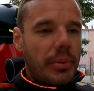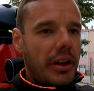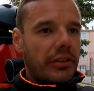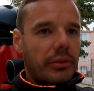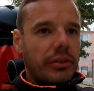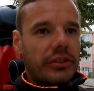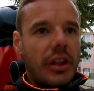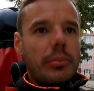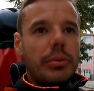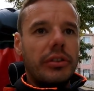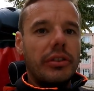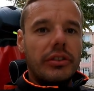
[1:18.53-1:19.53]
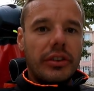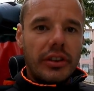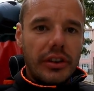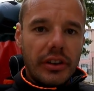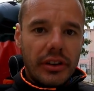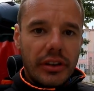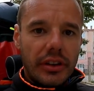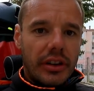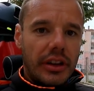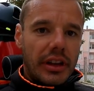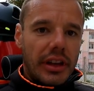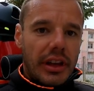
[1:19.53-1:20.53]
pass with 10%
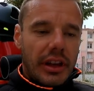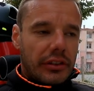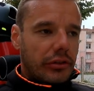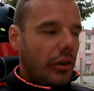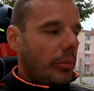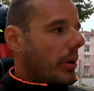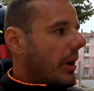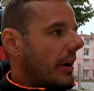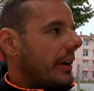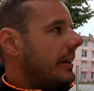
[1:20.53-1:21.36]
slope.